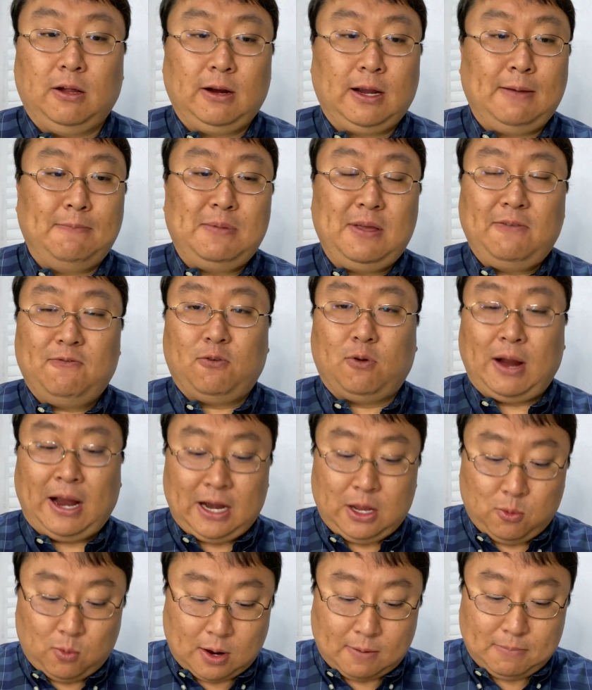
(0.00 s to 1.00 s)
It can be for
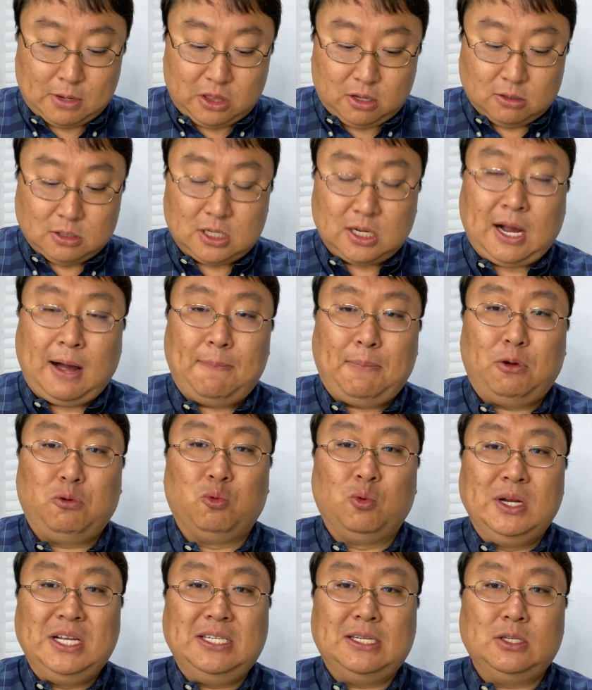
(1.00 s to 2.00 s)
anyone, but there's a couple
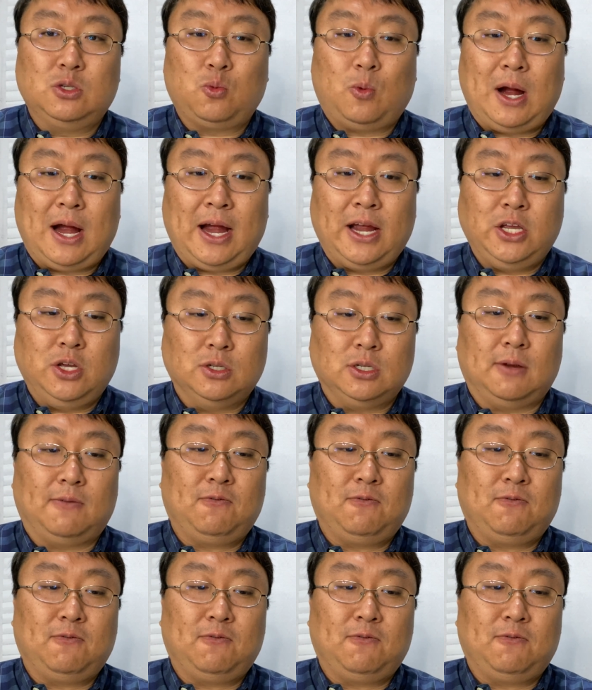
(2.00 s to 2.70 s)
reasons why I use it.